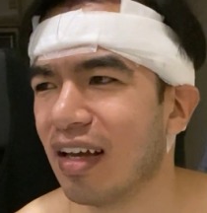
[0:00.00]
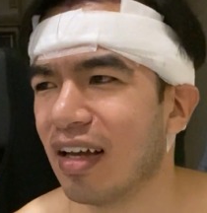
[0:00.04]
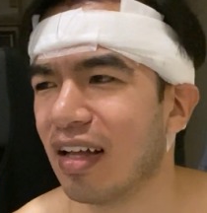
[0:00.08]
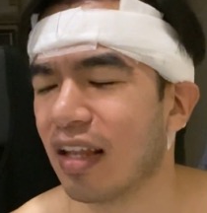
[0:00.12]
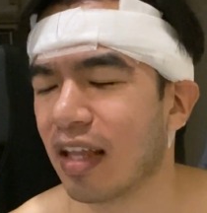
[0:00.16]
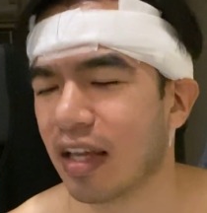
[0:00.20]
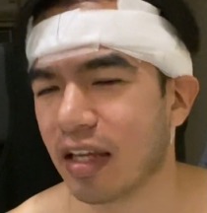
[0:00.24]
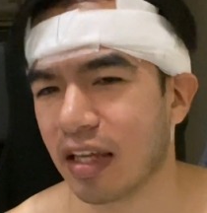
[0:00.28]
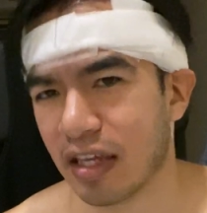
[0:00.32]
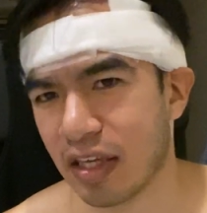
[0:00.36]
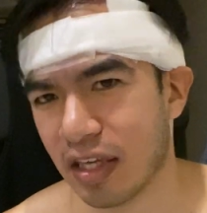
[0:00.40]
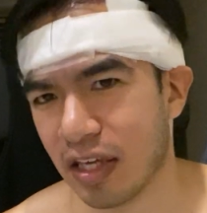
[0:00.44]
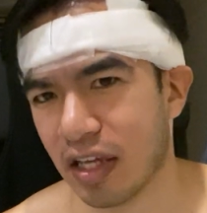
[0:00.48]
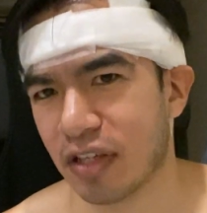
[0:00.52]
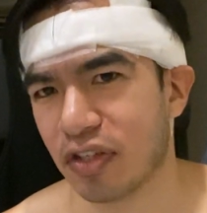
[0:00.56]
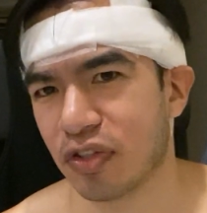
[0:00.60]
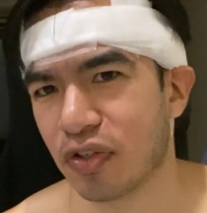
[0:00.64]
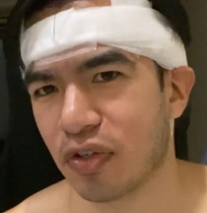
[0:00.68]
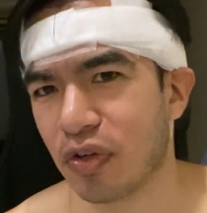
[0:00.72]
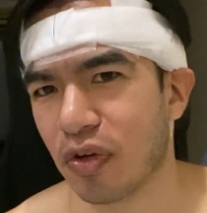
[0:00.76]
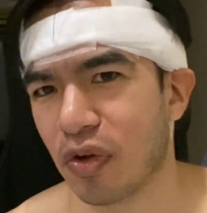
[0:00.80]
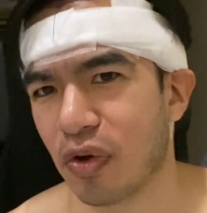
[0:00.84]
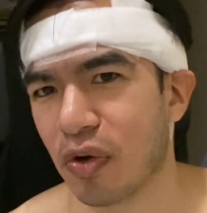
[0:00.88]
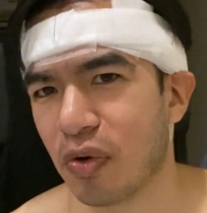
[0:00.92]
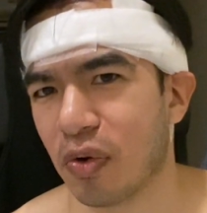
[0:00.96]
like a yes
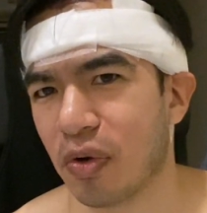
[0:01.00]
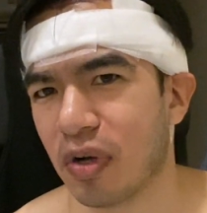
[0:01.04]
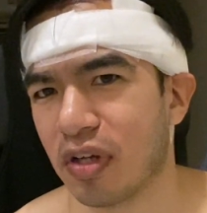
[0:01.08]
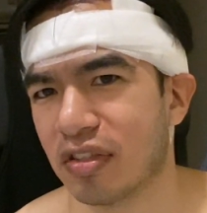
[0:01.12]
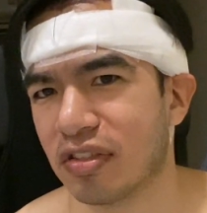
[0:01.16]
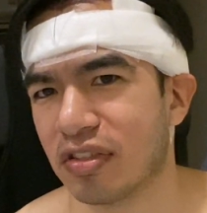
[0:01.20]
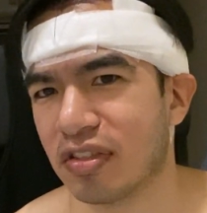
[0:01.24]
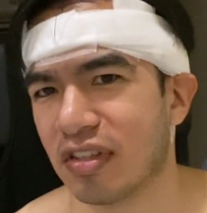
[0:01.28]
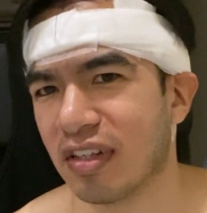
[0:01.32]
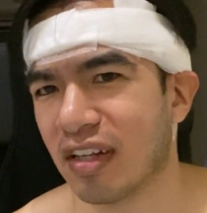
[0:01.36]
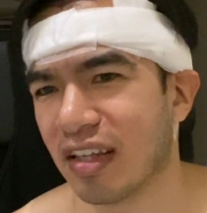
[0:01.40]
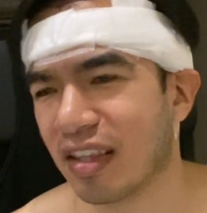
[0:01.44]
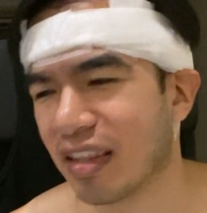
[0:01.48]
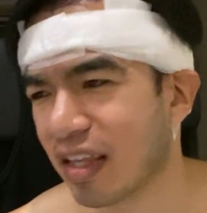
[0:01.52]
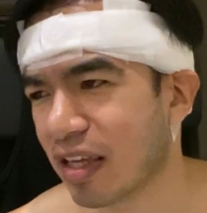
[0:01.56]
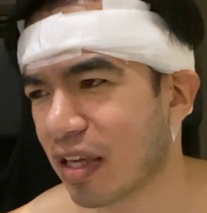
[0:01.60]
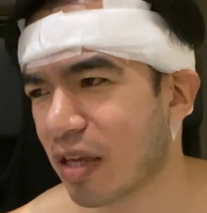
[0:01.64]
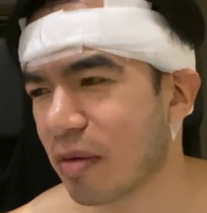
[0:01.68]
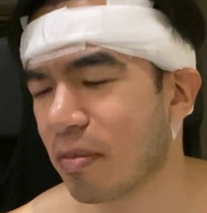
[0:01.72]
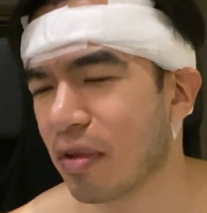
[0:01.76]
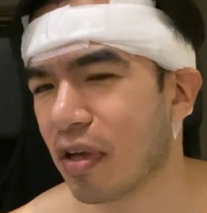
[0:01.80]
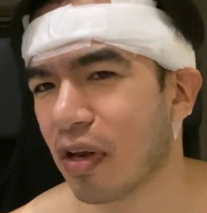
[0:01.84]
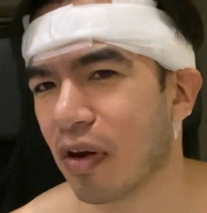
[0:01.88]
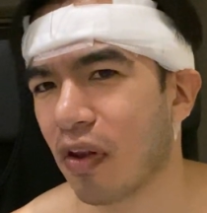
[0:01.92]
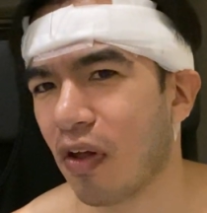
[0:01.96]
or no question, and they
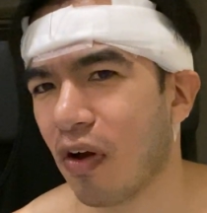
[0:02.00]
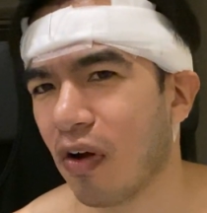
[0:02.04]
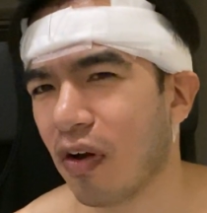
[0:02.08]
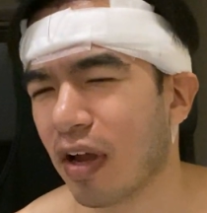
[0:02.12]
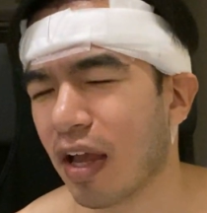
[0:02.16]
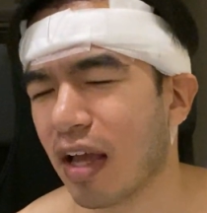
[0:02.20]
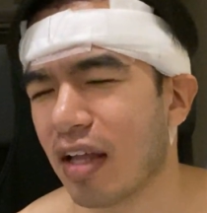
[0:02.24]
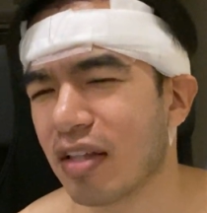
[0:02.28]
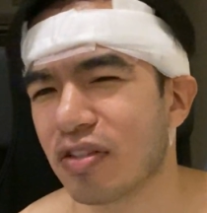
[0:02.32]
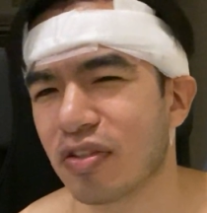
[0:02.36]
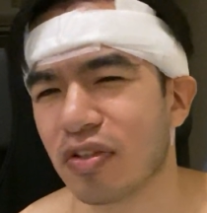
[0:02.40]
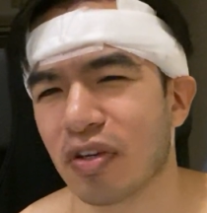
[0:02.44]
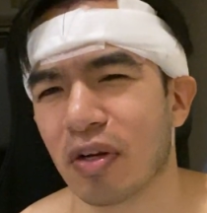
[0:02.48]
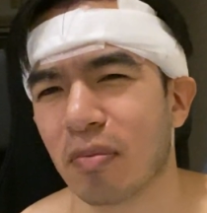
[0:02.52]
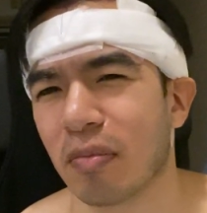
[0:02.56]
give me a long answer.